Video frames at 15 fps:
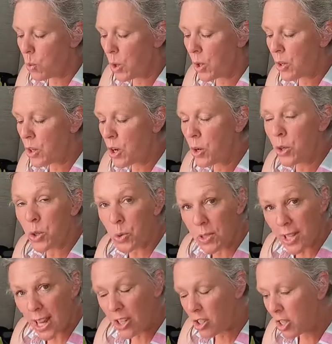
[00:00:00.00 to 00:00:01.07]
Her nose
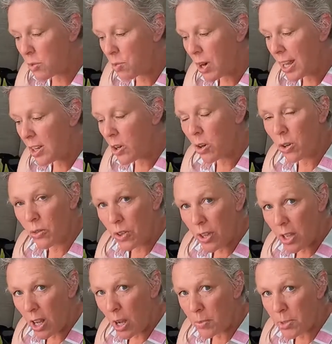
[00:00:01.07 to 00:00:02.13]
was actually right over
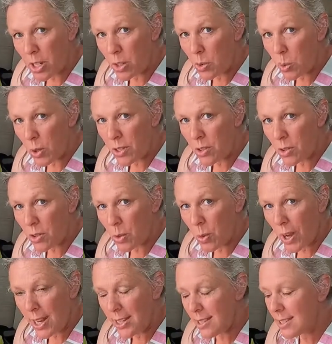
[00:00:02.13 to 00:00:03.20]
the object once or
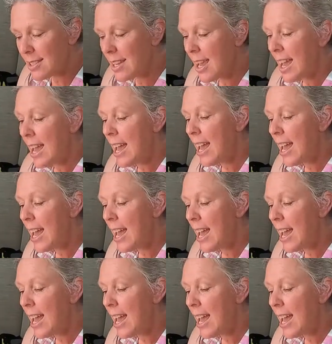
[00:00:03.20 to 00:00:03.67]
twice,